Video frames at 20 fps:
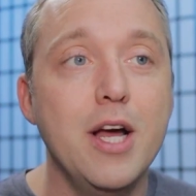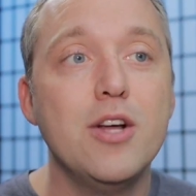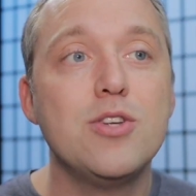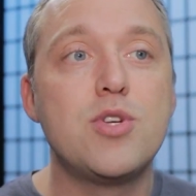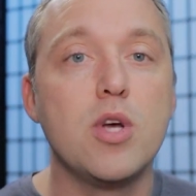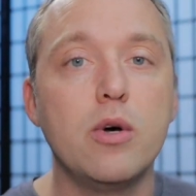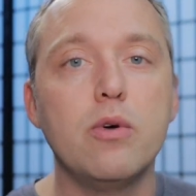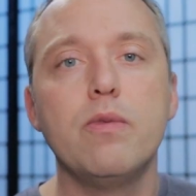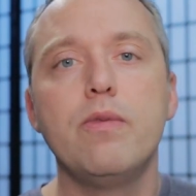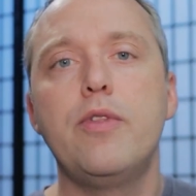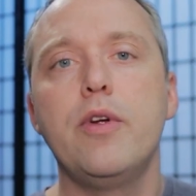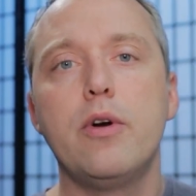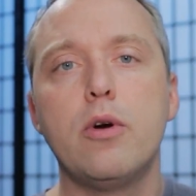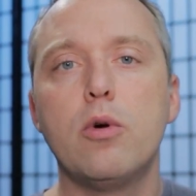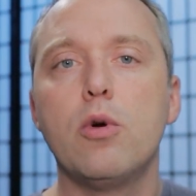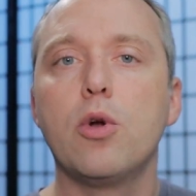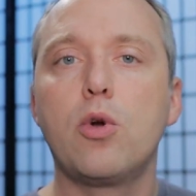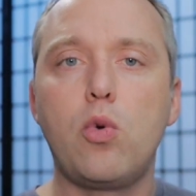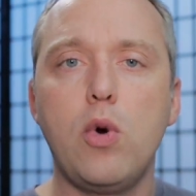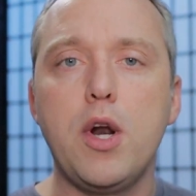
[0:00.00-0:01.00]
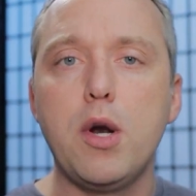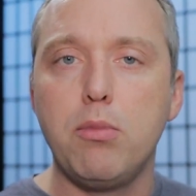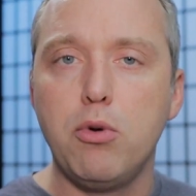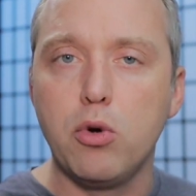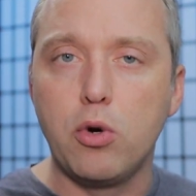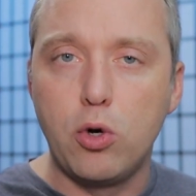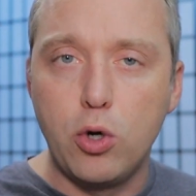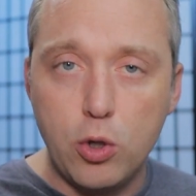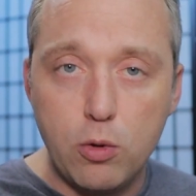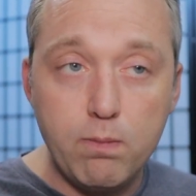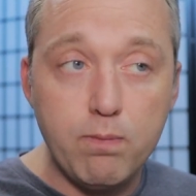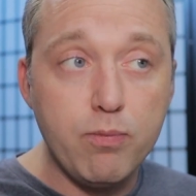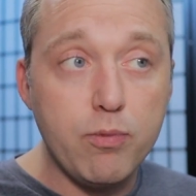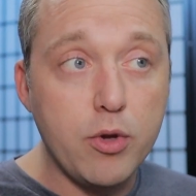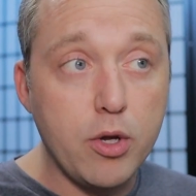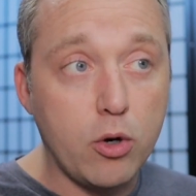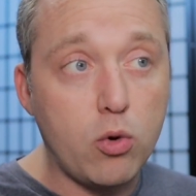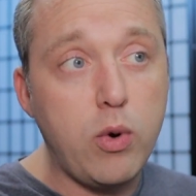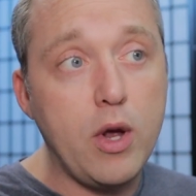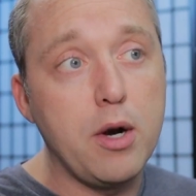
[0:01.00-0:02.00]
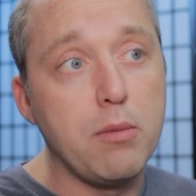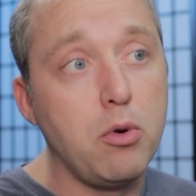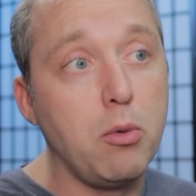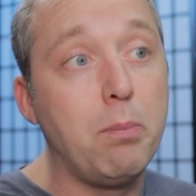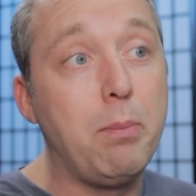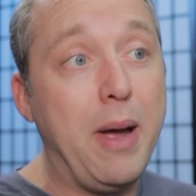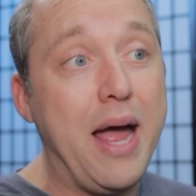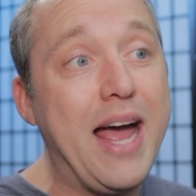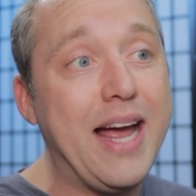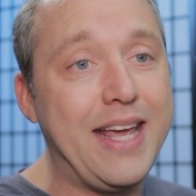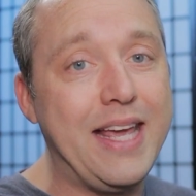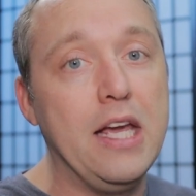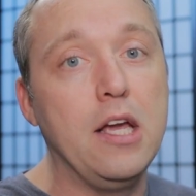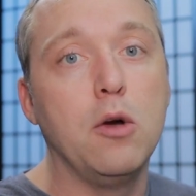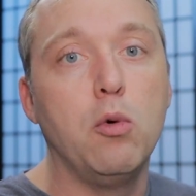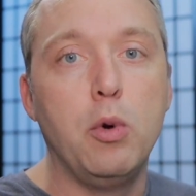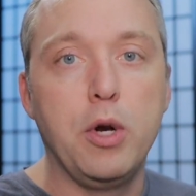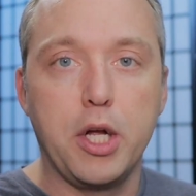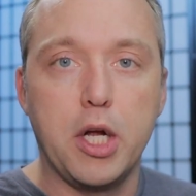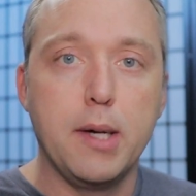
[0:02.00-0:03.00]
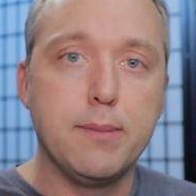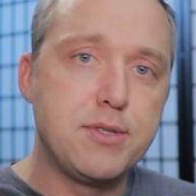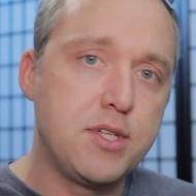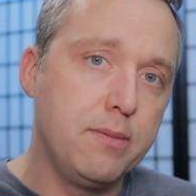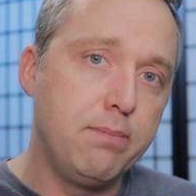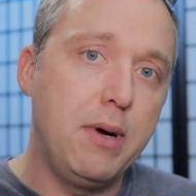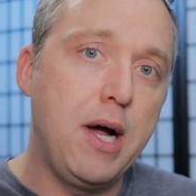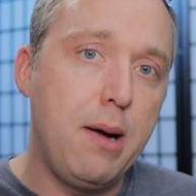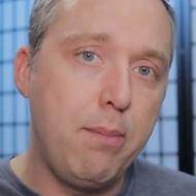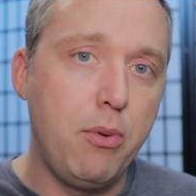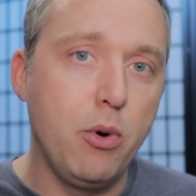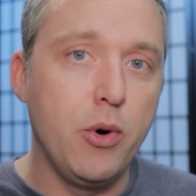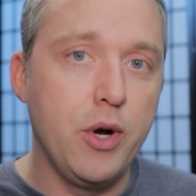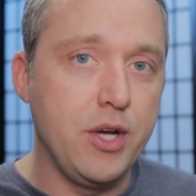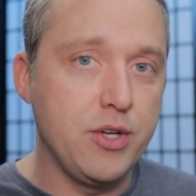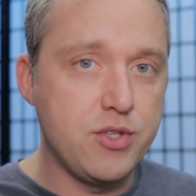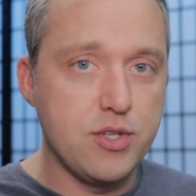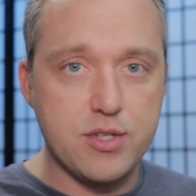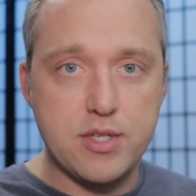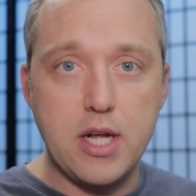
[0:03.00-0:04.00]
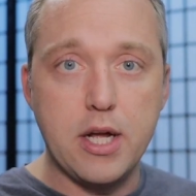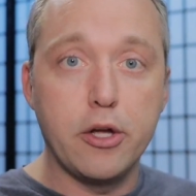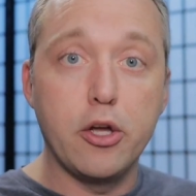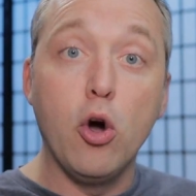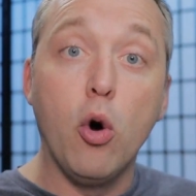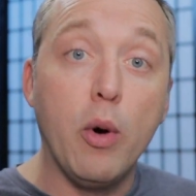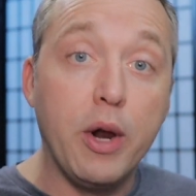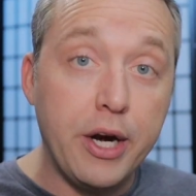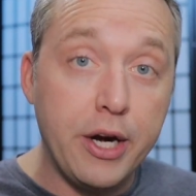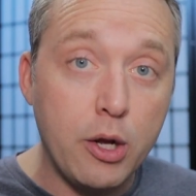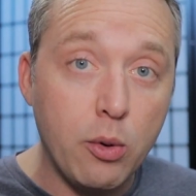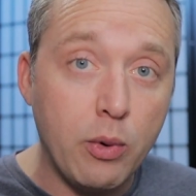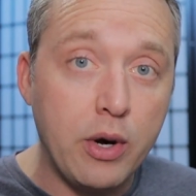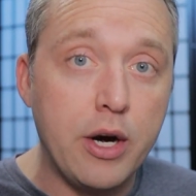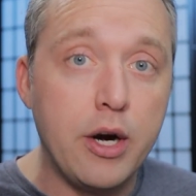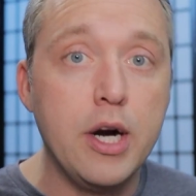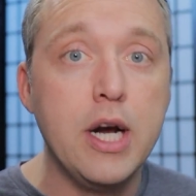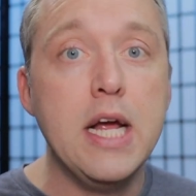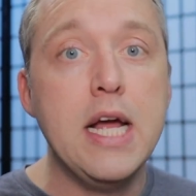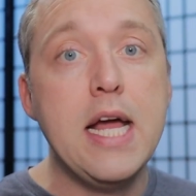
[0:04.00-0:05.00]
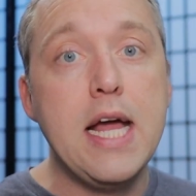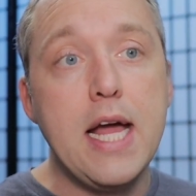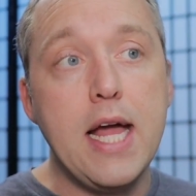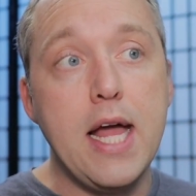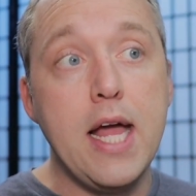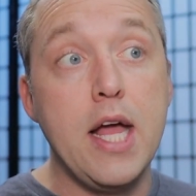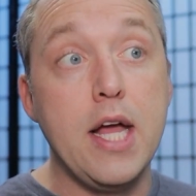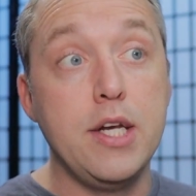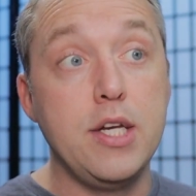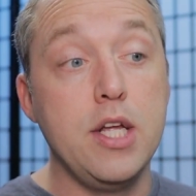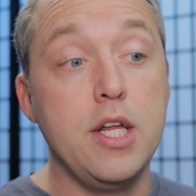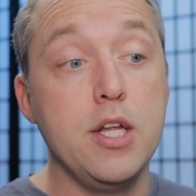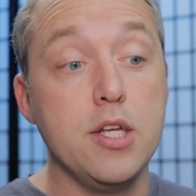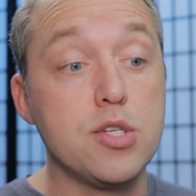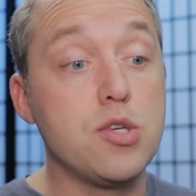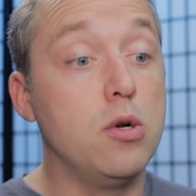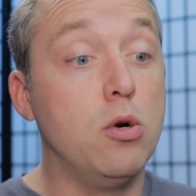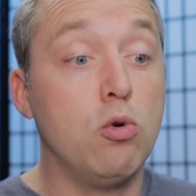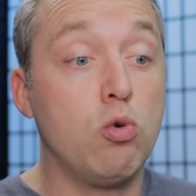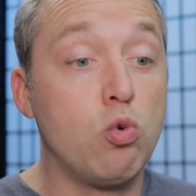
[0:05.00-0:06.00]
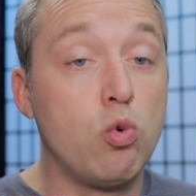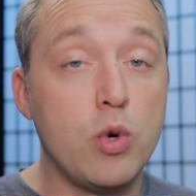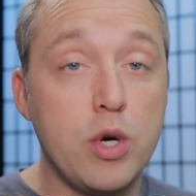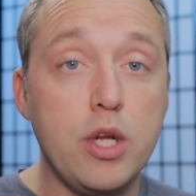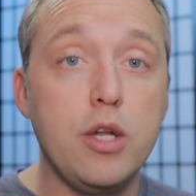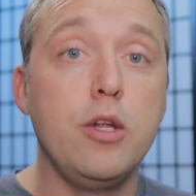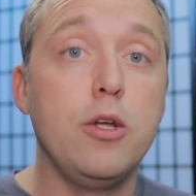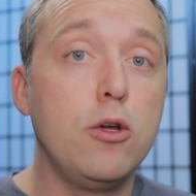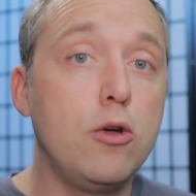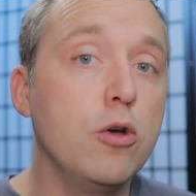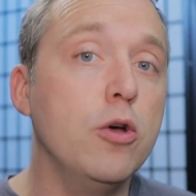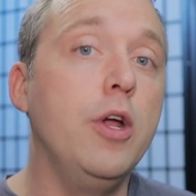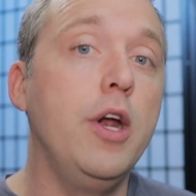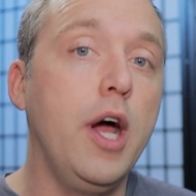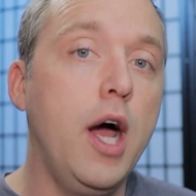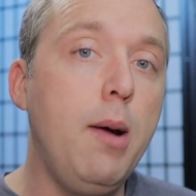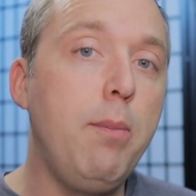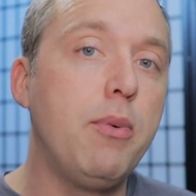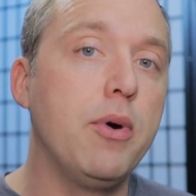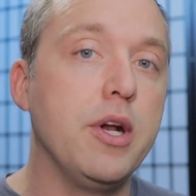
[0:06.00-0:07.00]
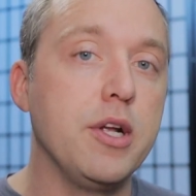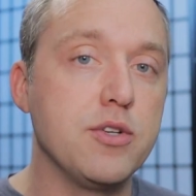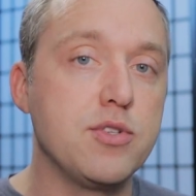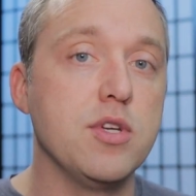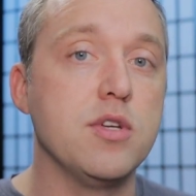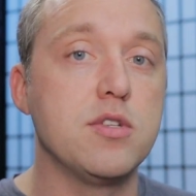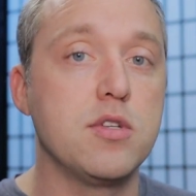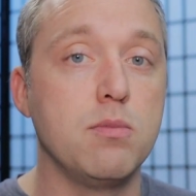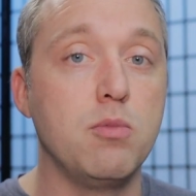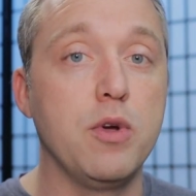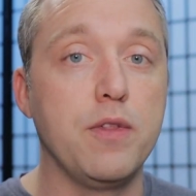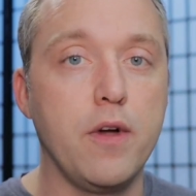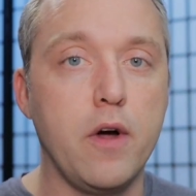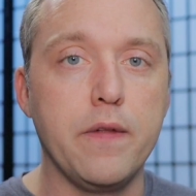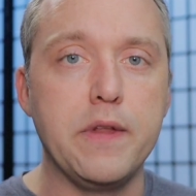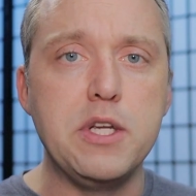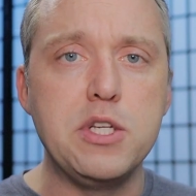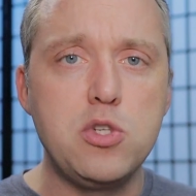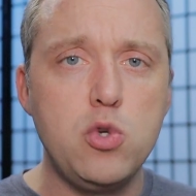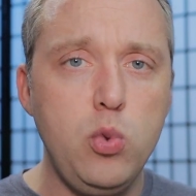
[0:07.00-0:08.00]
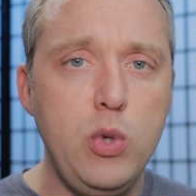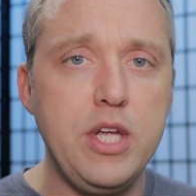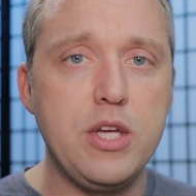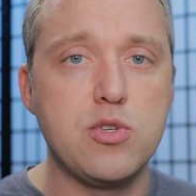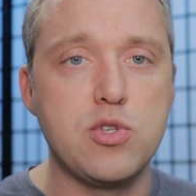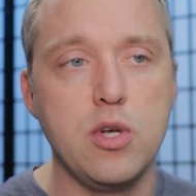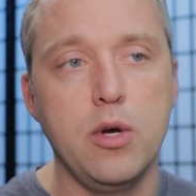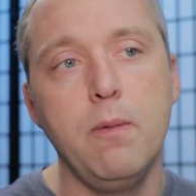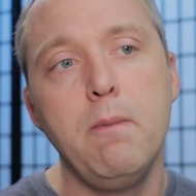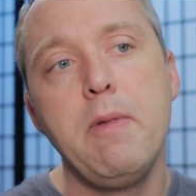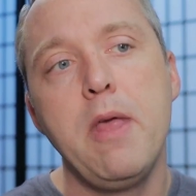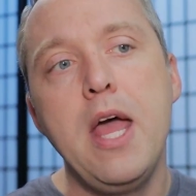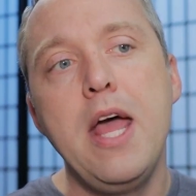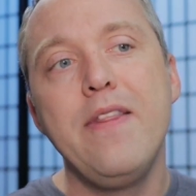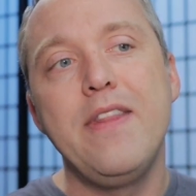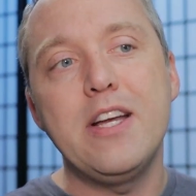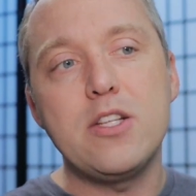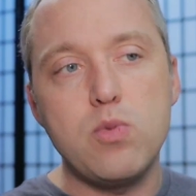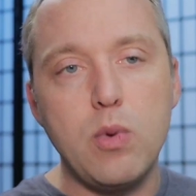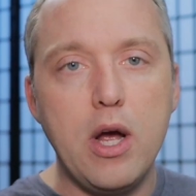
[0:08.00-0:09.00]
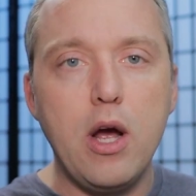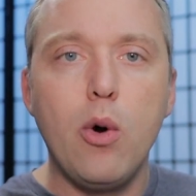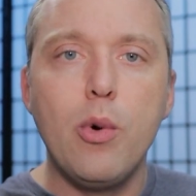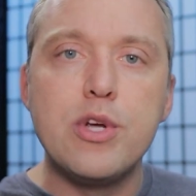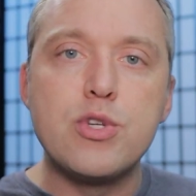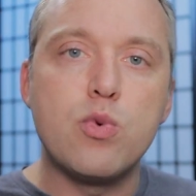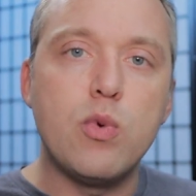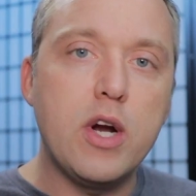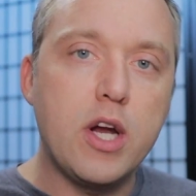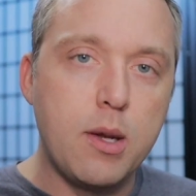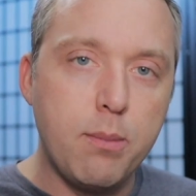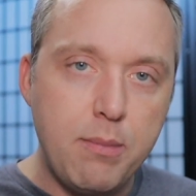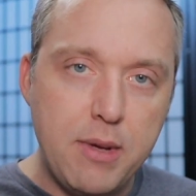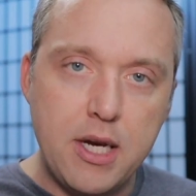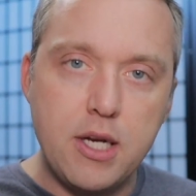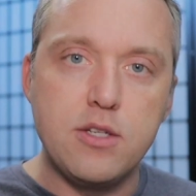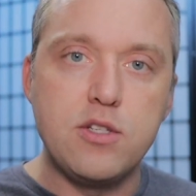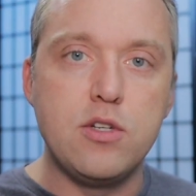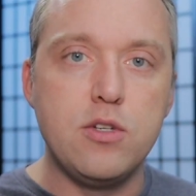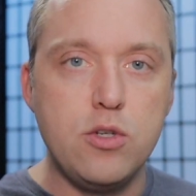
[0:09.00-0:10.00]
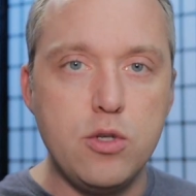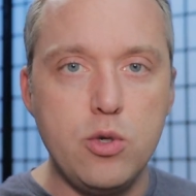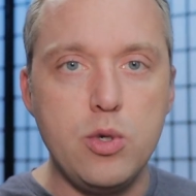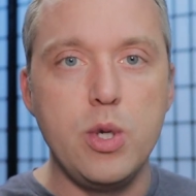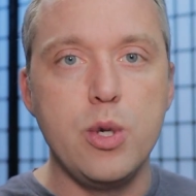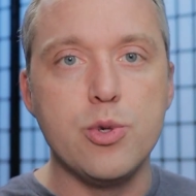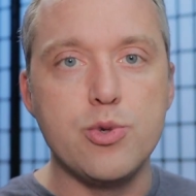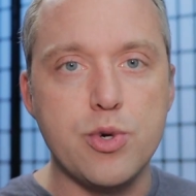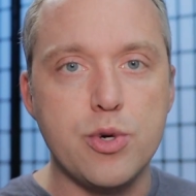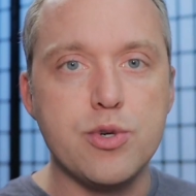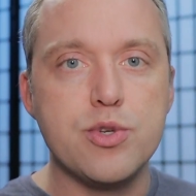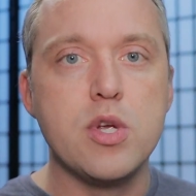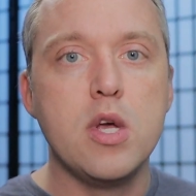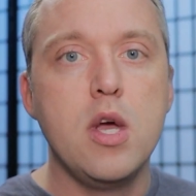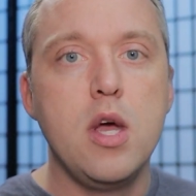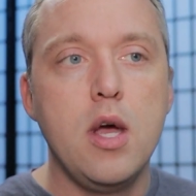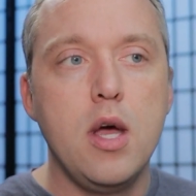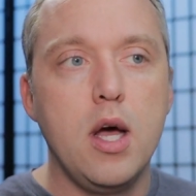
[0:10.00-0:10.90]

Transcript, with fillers: So they're an incredible incredible backing when it comes to Pop OS. It's not going anywhere, and it is a really good operating system with all these tweaks. So that's why I always recommend it to new users.